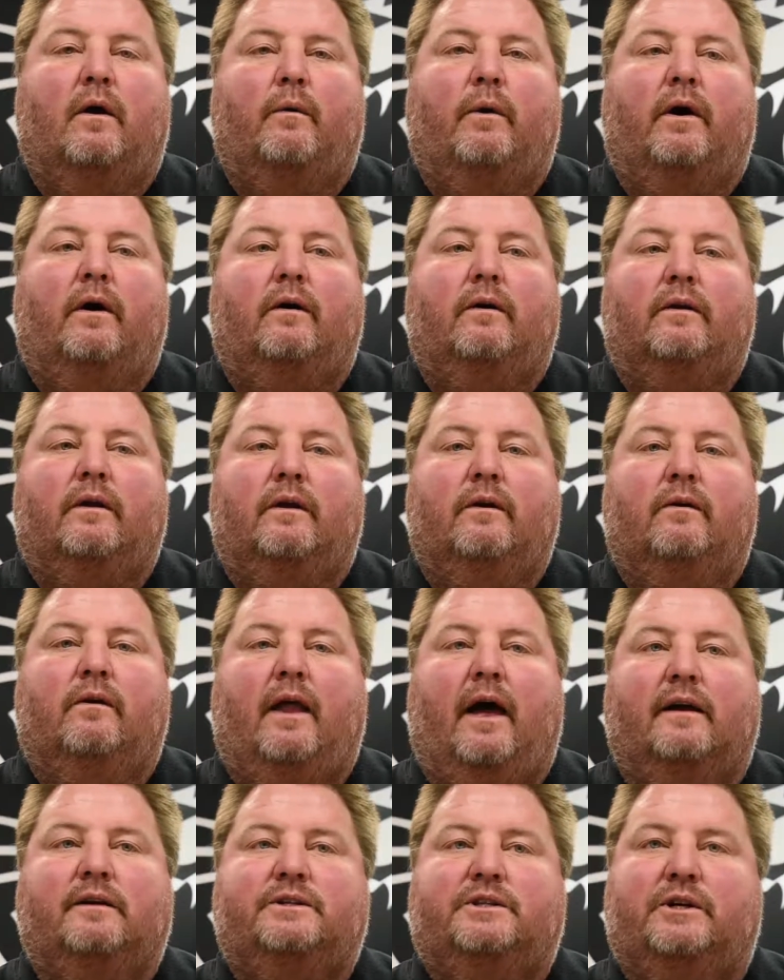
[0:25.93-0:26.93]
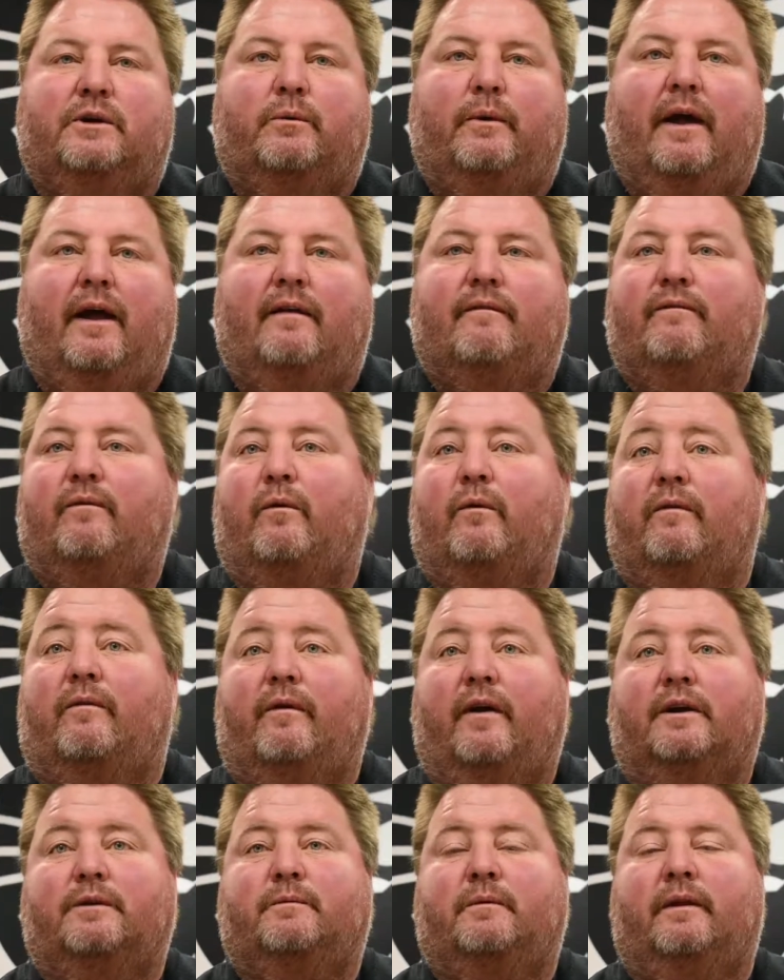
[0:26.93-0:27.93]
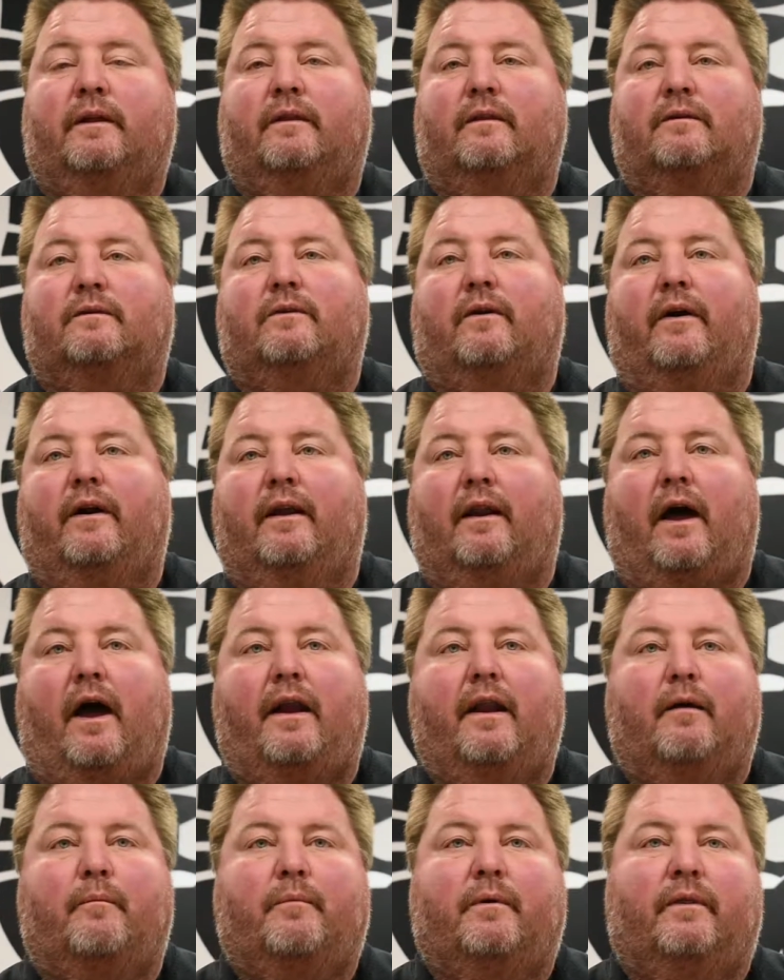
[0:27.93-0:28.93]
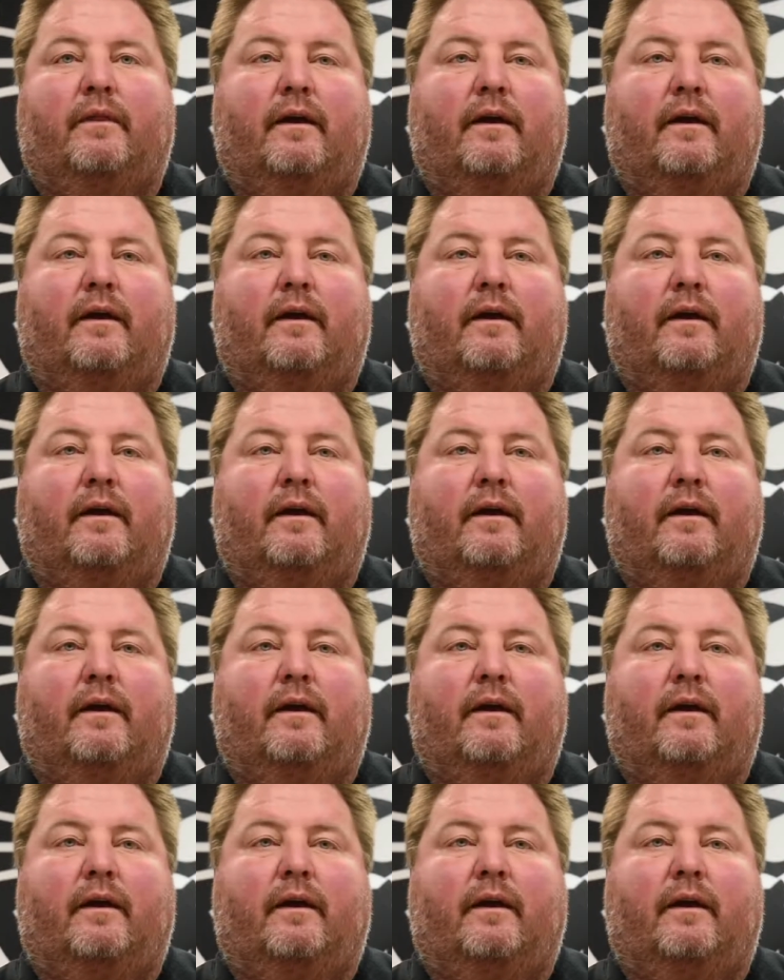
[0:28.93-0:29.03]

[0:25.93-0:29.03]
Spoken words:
Well, you know, last year we had four freshmen in the starting lineup,